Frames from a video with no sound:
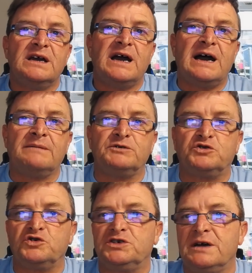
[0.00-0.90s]
I'm the
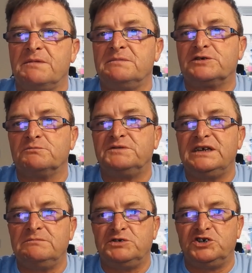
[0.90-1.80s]
judge and I'm in some
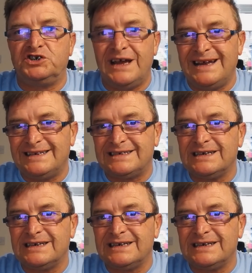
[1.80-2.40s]
deep shit.